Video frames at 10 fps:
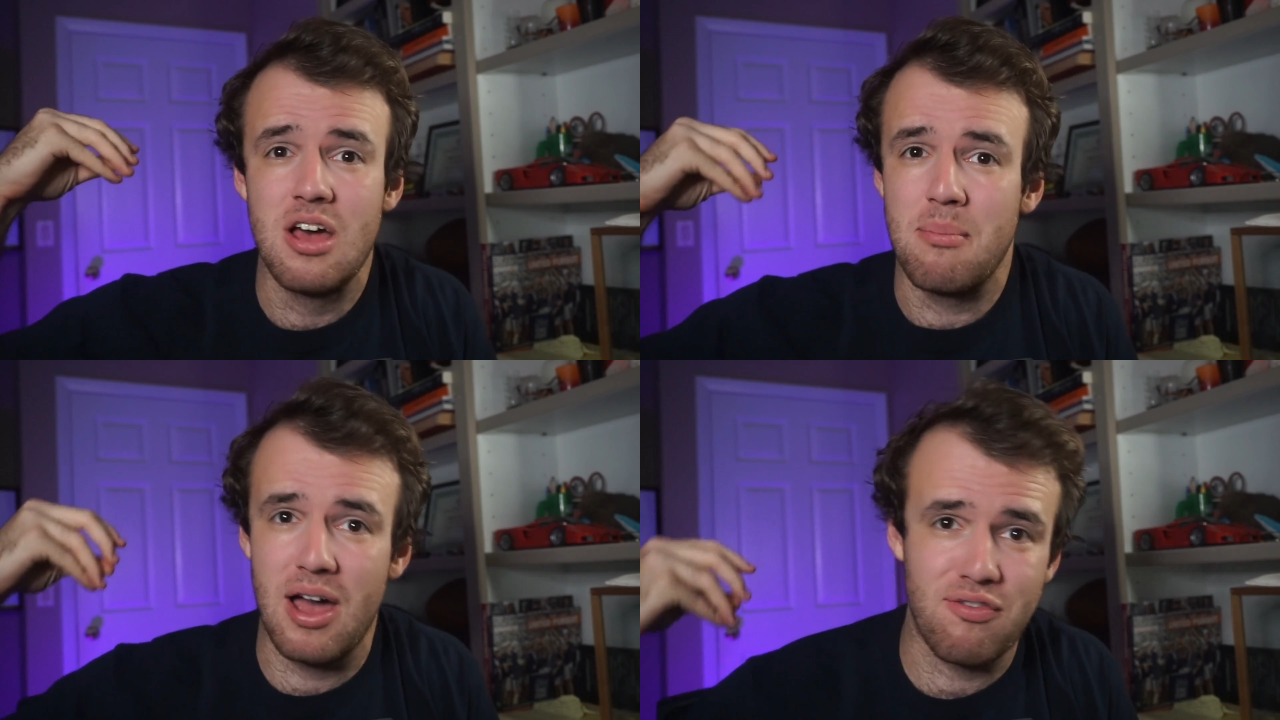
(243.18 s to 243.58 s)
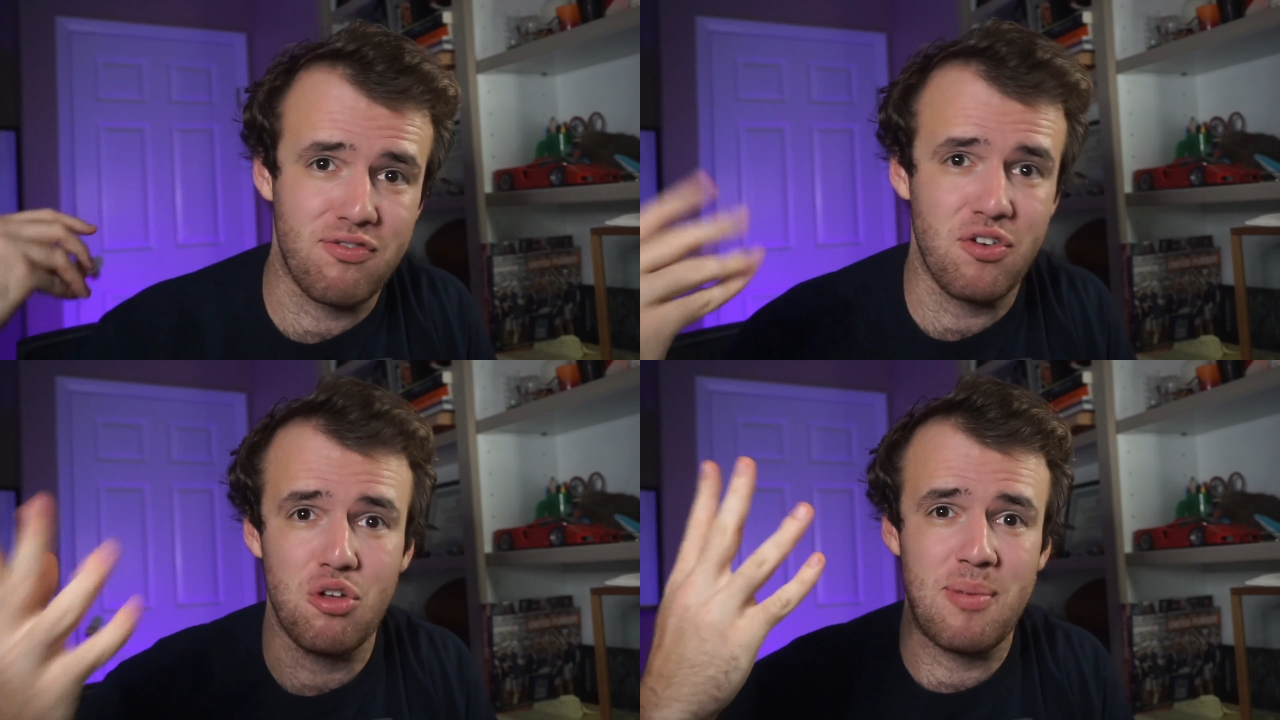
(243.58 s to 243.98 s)
My
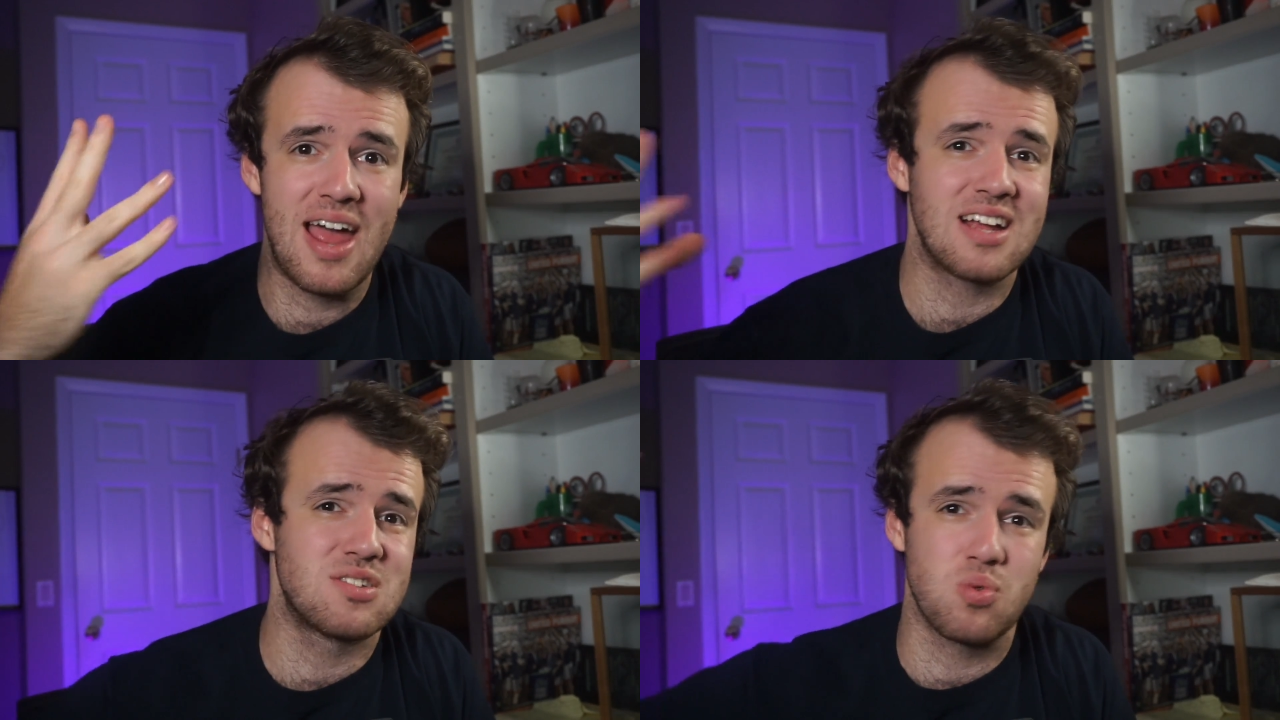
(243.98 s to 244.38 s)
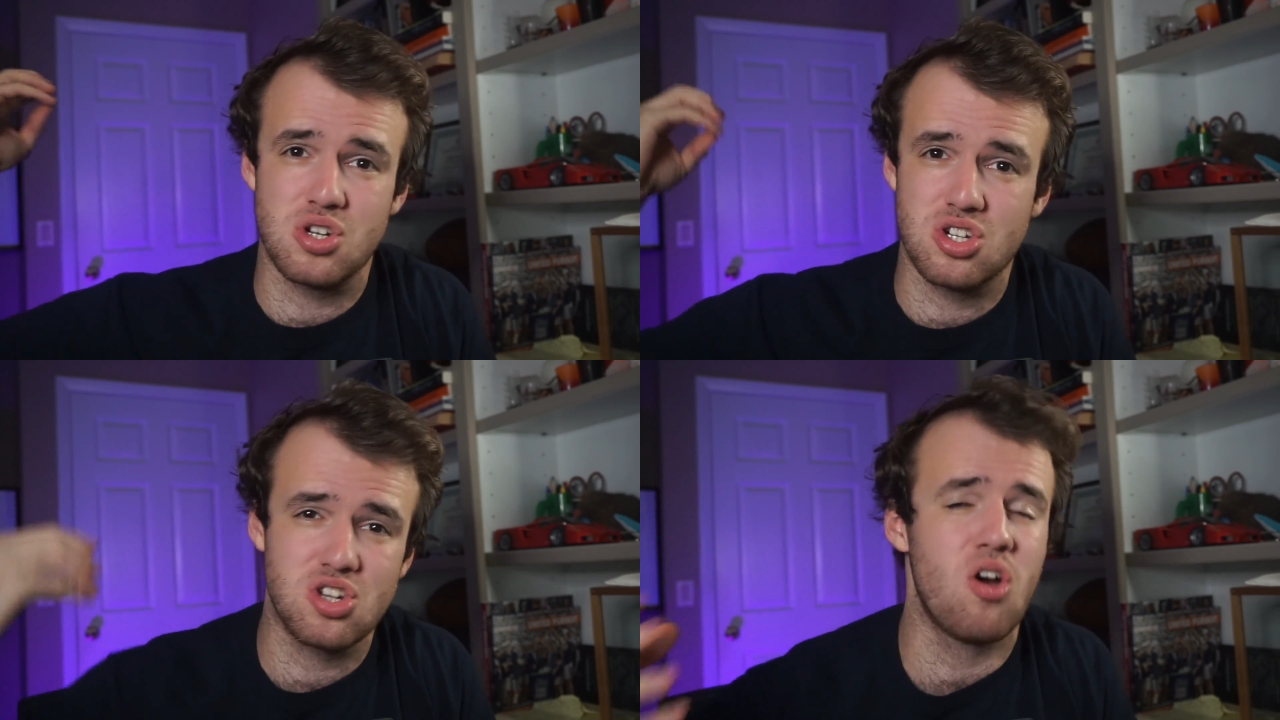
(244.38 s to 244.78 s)
fullbacks were
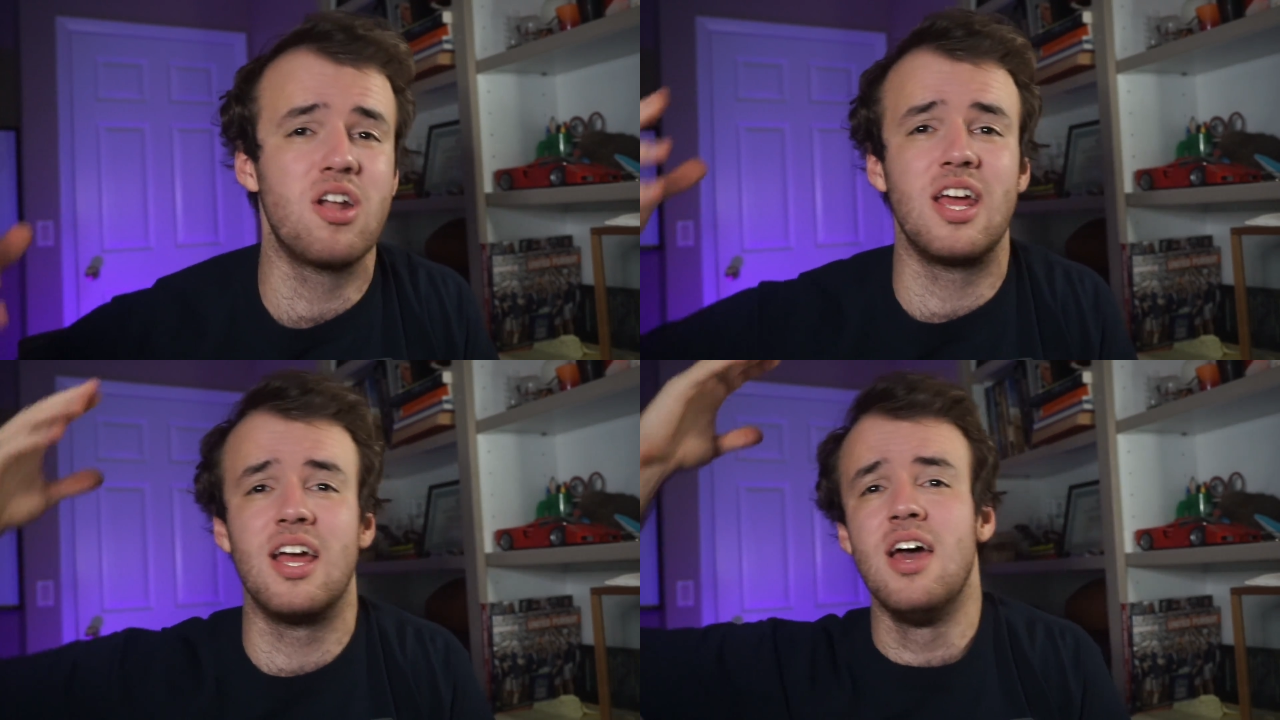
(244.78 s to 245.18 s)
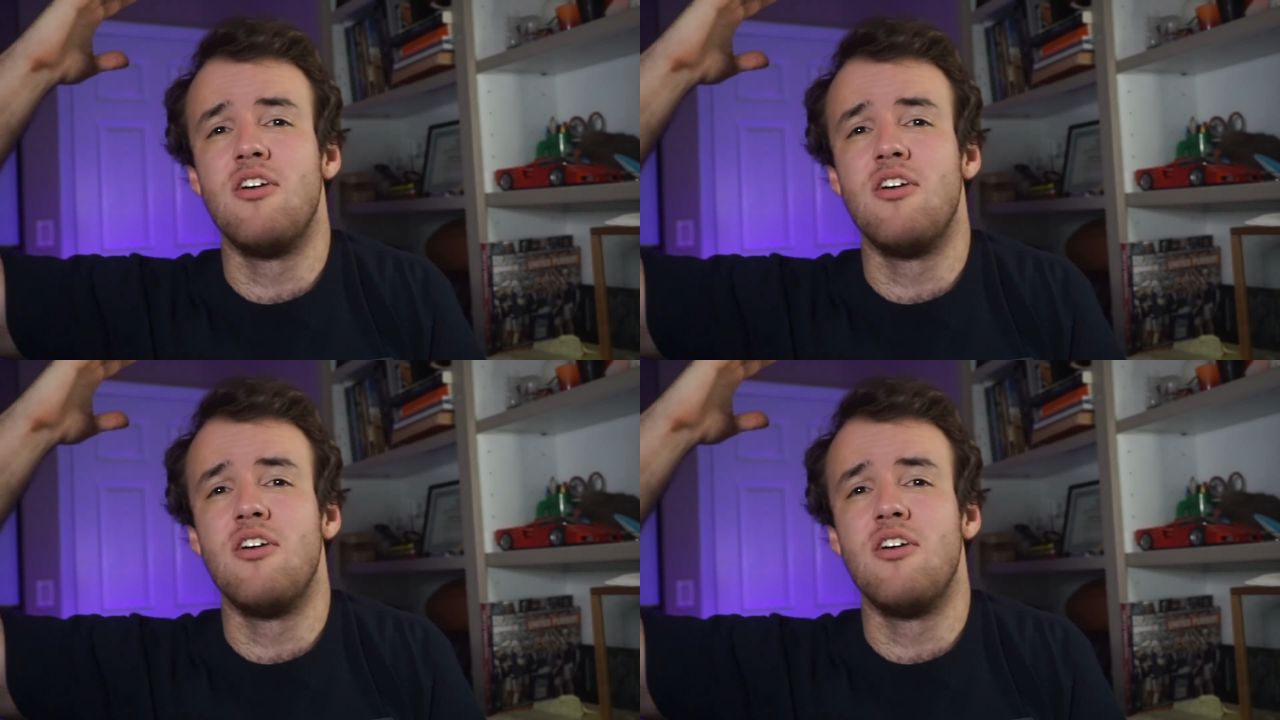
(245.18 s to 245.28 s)
starting